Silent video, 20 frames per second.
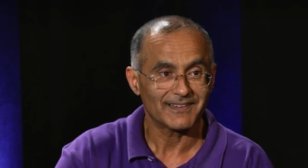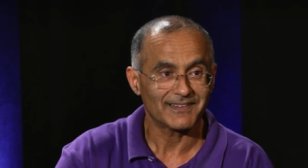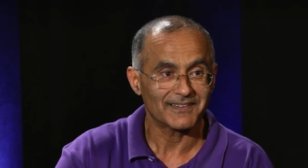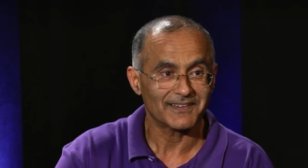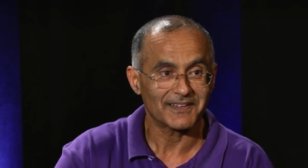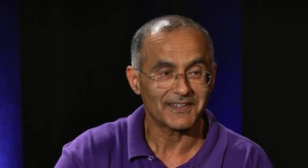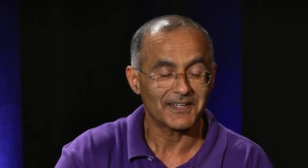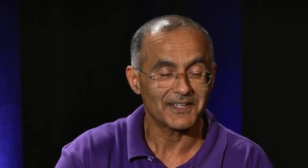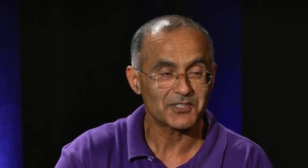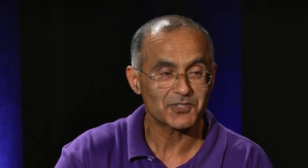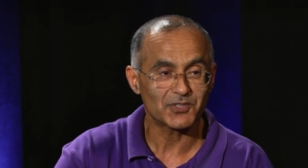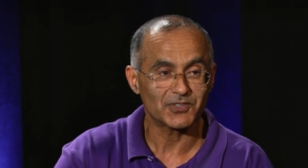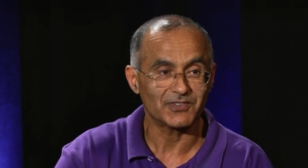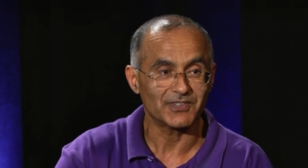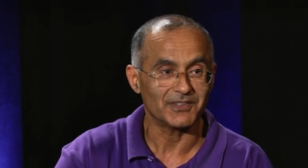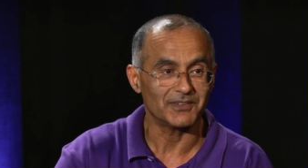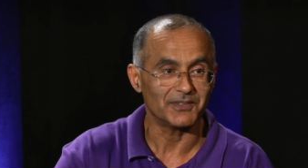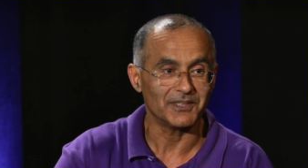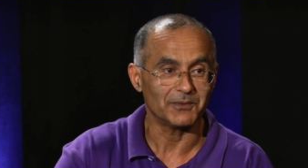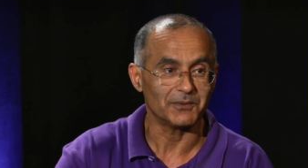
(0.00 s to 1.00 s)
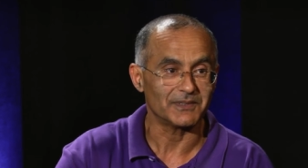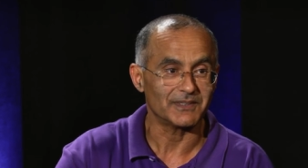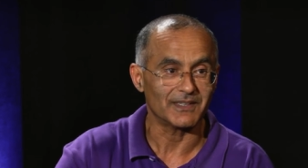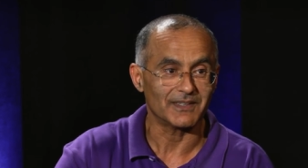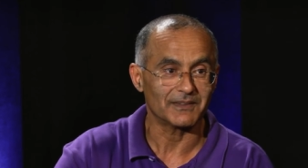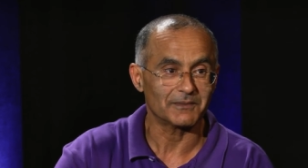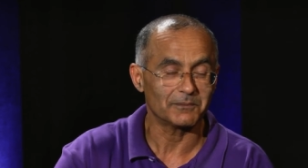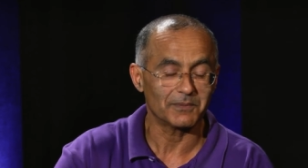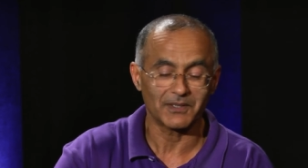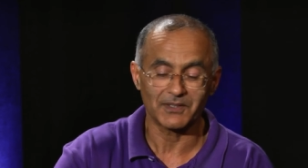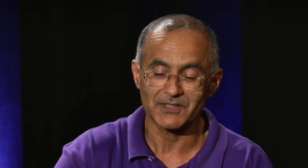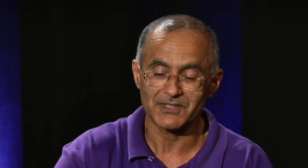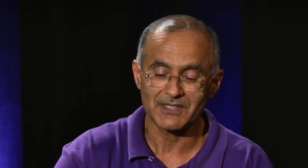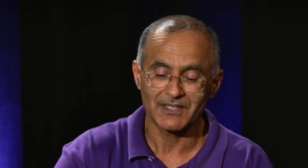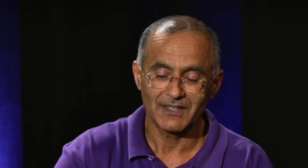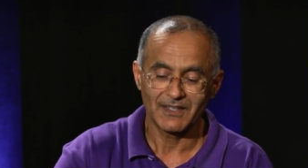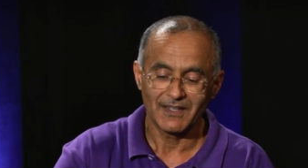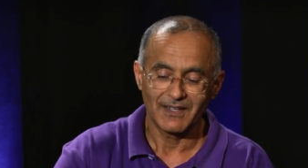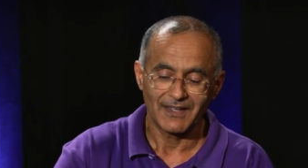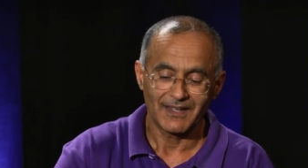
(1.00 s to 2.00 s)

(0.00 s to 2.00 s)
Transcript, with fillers: And I, I sort of agree with that because